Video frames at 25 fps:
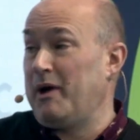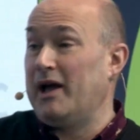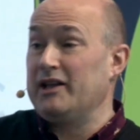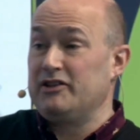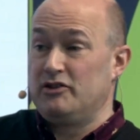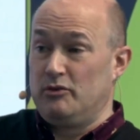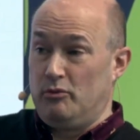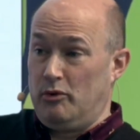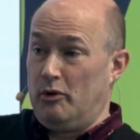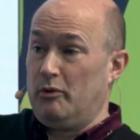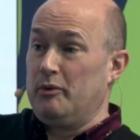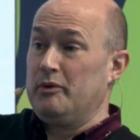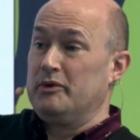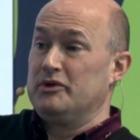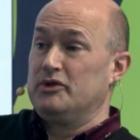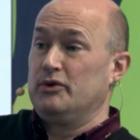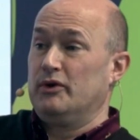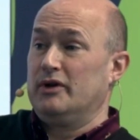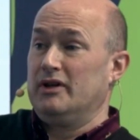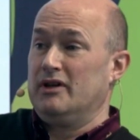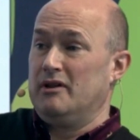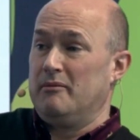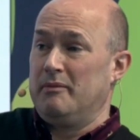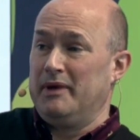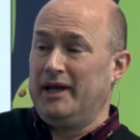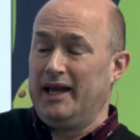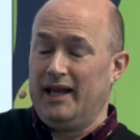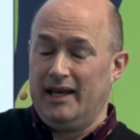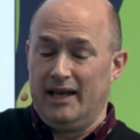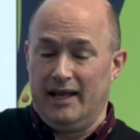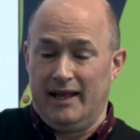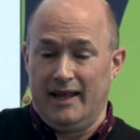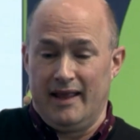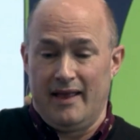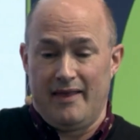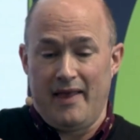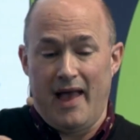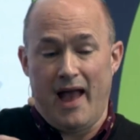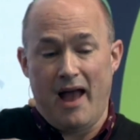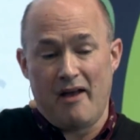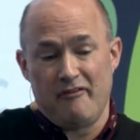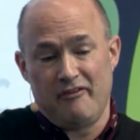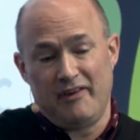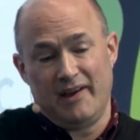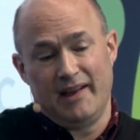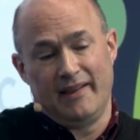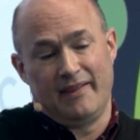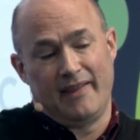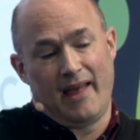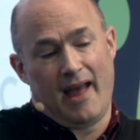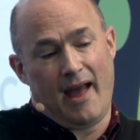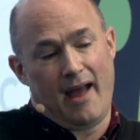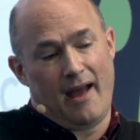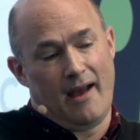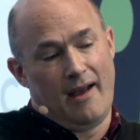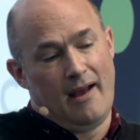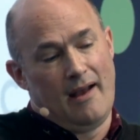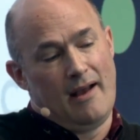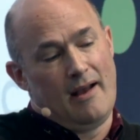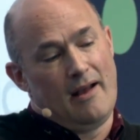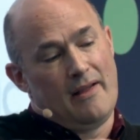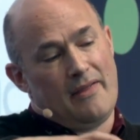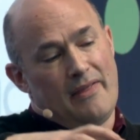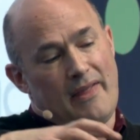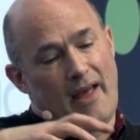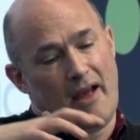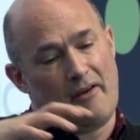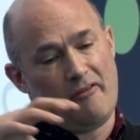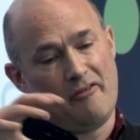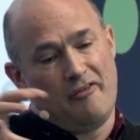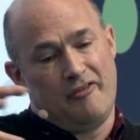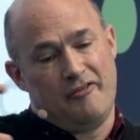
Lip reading: back to what we were talking at the beginning, at having that